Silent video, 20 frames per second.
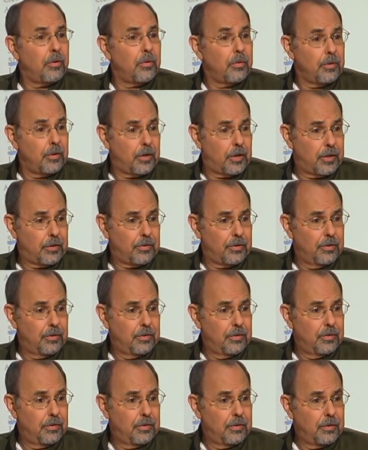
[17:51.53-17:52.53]
or not.
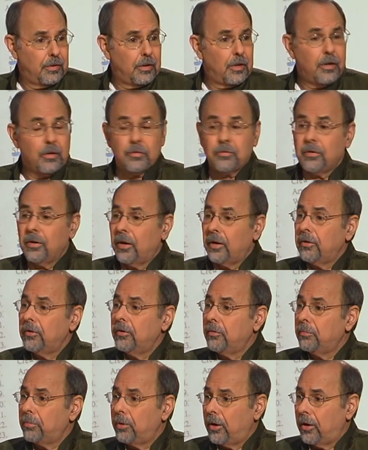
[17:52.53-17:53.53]
And it's not
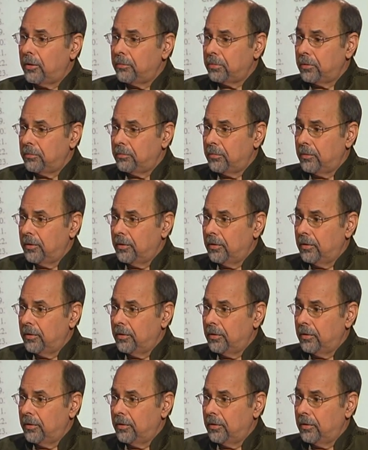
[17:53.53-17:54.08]
your problem.